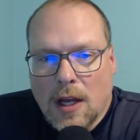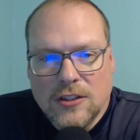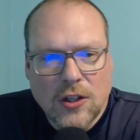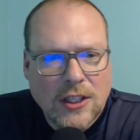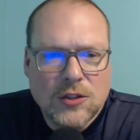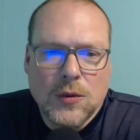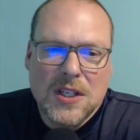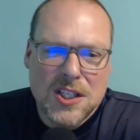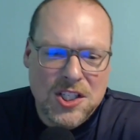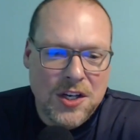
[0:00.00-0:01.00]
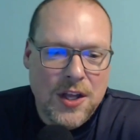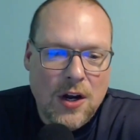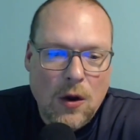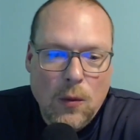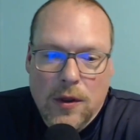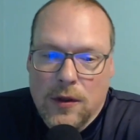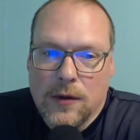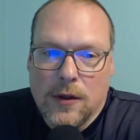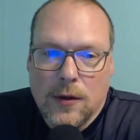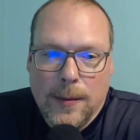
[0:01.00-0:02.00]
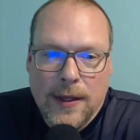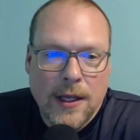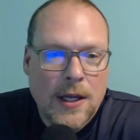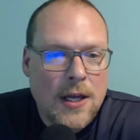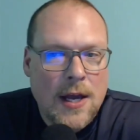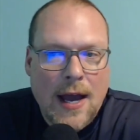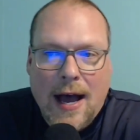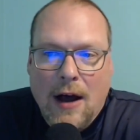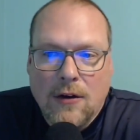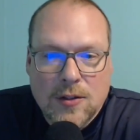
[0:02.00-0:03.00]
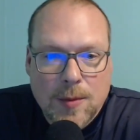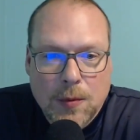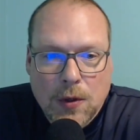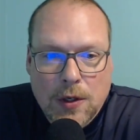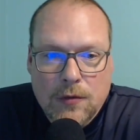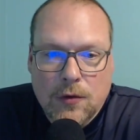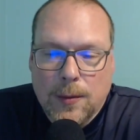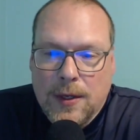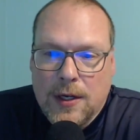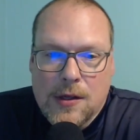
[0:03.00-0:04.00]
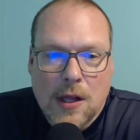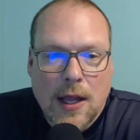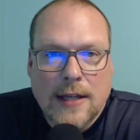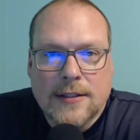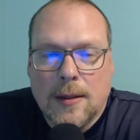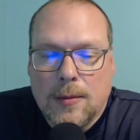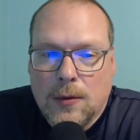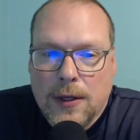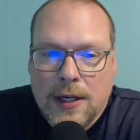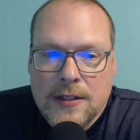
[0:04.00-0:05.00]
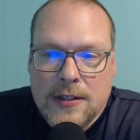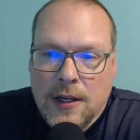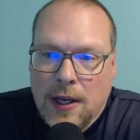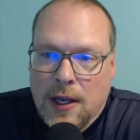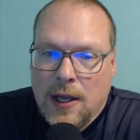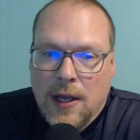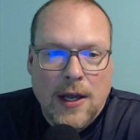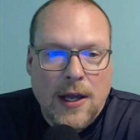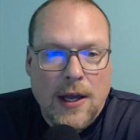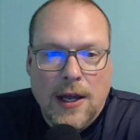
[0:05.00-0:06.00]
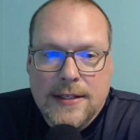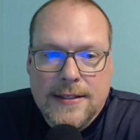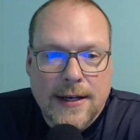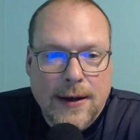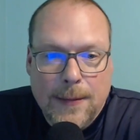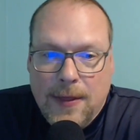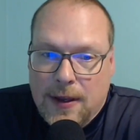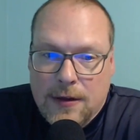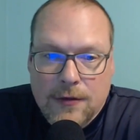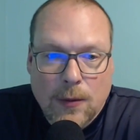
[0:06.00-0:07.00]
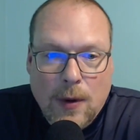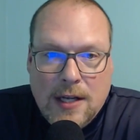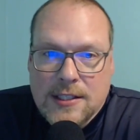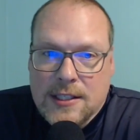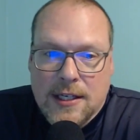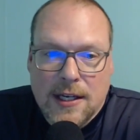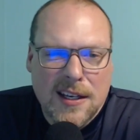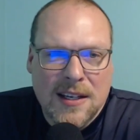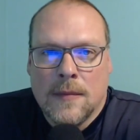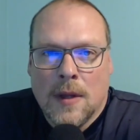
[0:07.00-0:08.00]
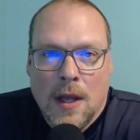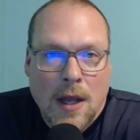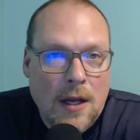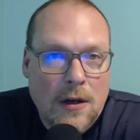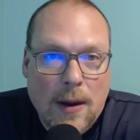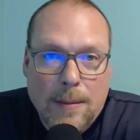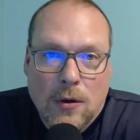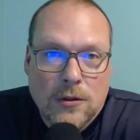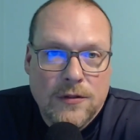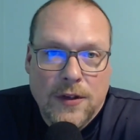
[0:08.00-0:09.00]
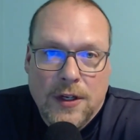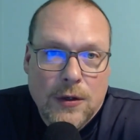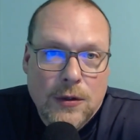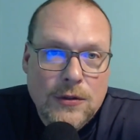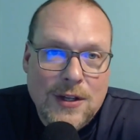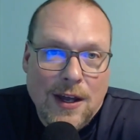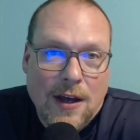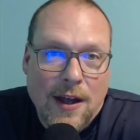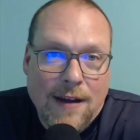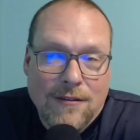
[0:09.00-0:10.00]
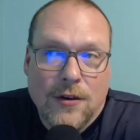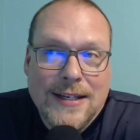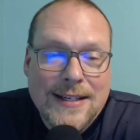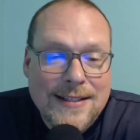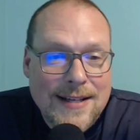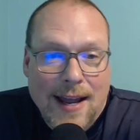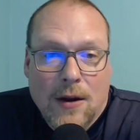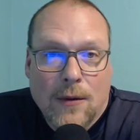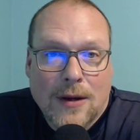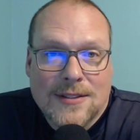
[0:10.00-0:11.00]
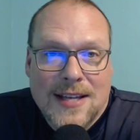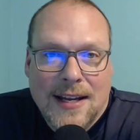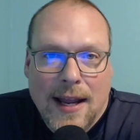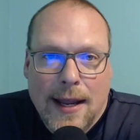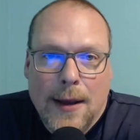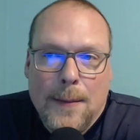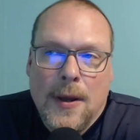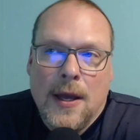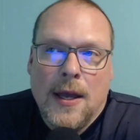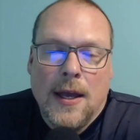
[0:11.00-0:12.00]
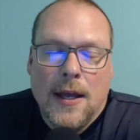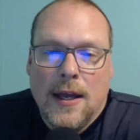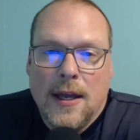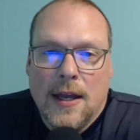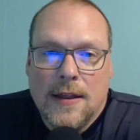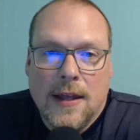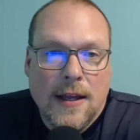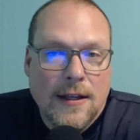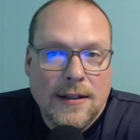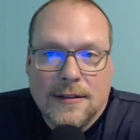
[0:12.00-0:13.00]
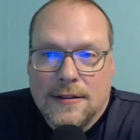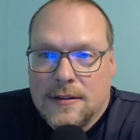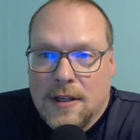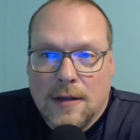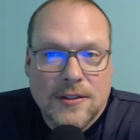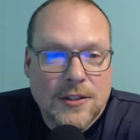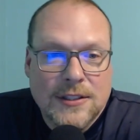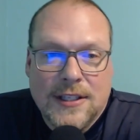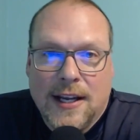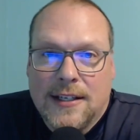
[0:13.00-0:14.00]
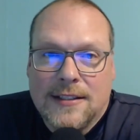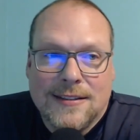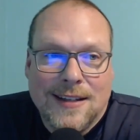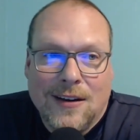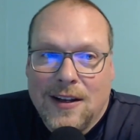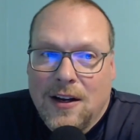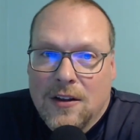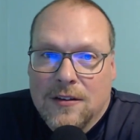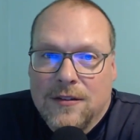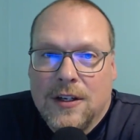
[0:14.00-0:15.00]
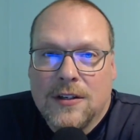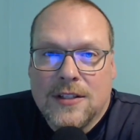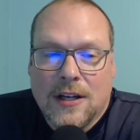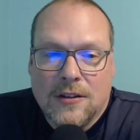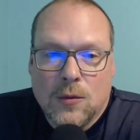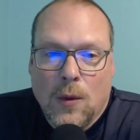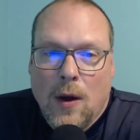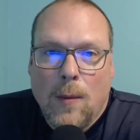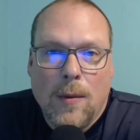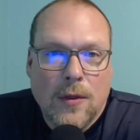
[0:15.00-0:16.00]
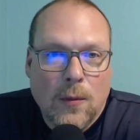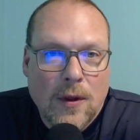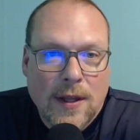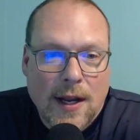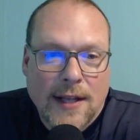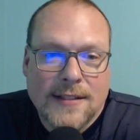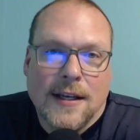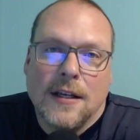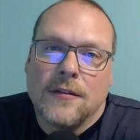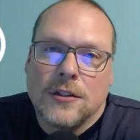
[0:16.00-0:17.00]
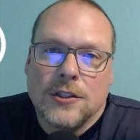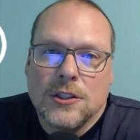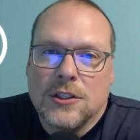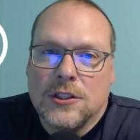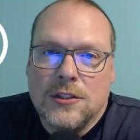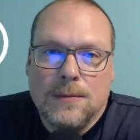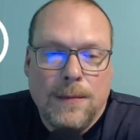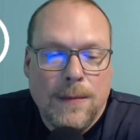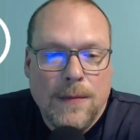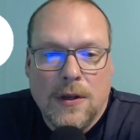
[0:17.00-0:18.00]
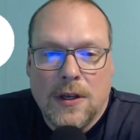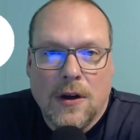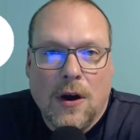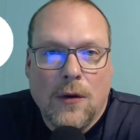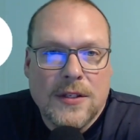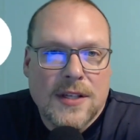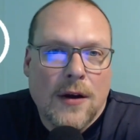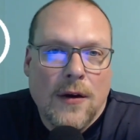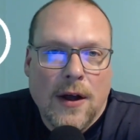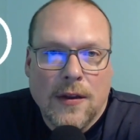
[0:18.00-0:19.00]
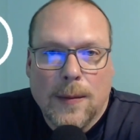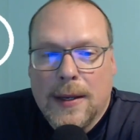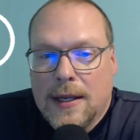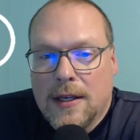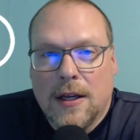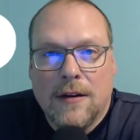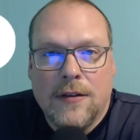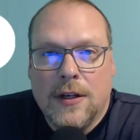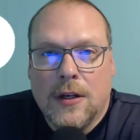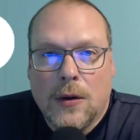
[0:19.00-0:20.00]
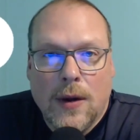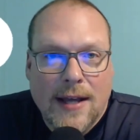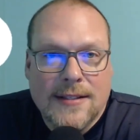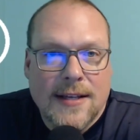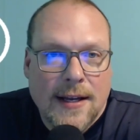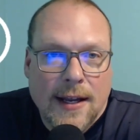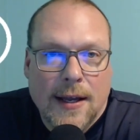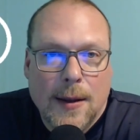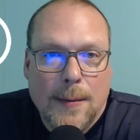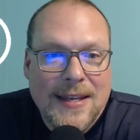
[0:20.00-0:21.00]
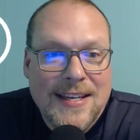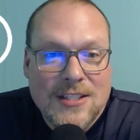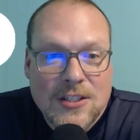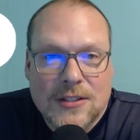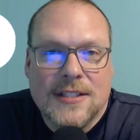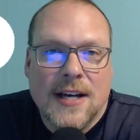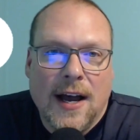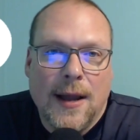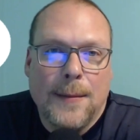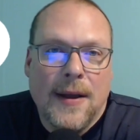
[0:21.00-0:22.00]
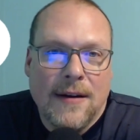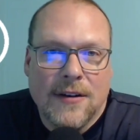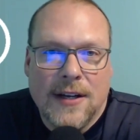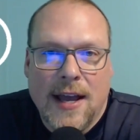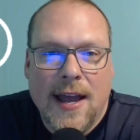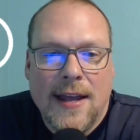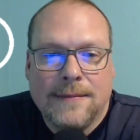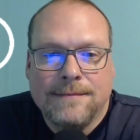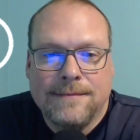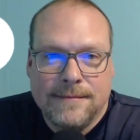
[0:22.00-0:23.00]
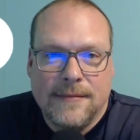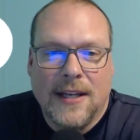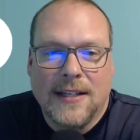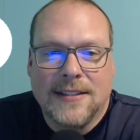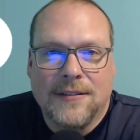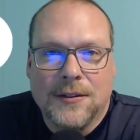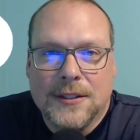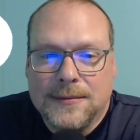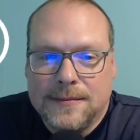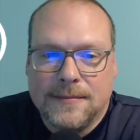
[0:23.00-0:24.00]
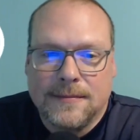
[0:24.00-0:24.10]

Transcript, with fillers: So I just wanted to share that all with you a little bit, how it's been working for me here the last couple weeks. And um, thank you for watching. And, you know, I post videos every day around 10 a.m. And then certain days I'll get other videos out as well. But the that I can tell you for sure is you can always count on there being a video at 10 a.m. Eastern time every day. Thanks, everyone.